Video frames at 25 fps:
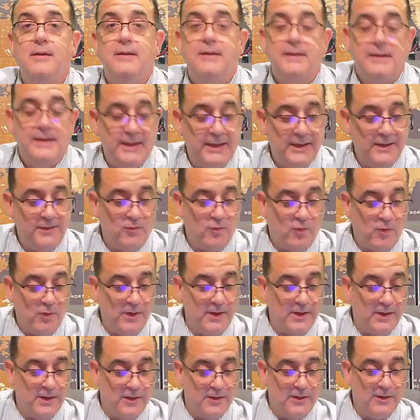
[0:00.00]
it
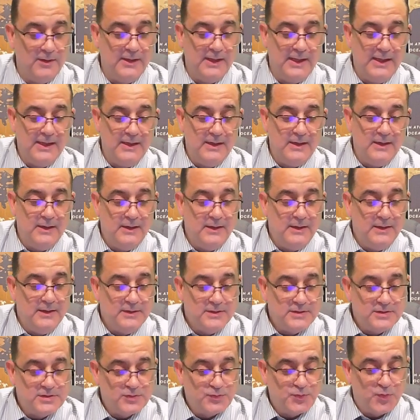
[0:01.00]
will
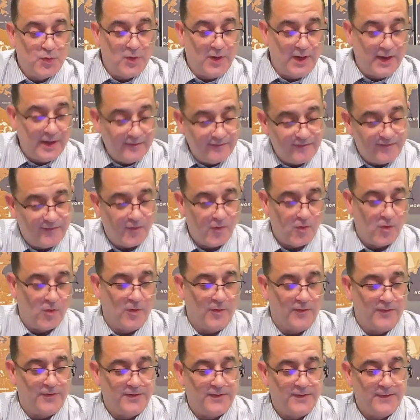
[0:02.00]
spring
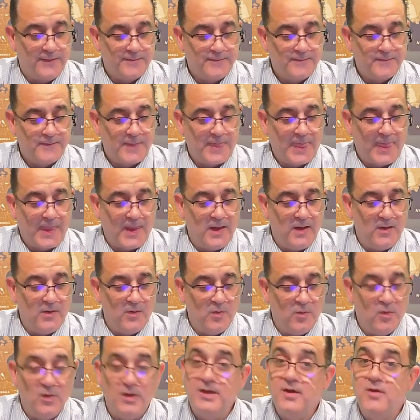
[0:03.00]
forth.
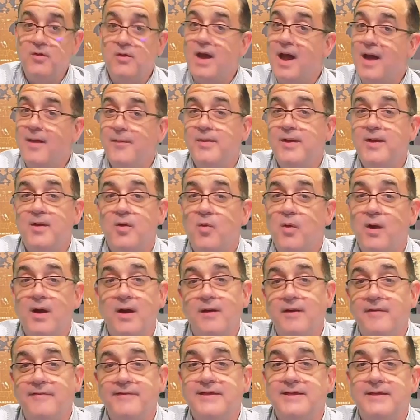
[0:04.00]
Will you not be aware
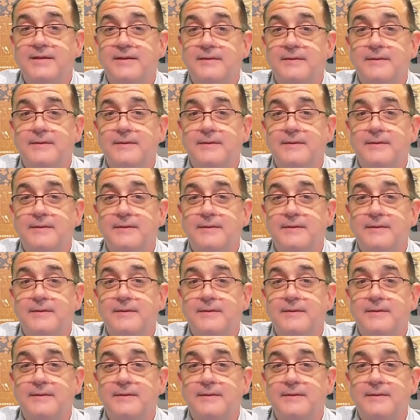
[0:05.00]
of it?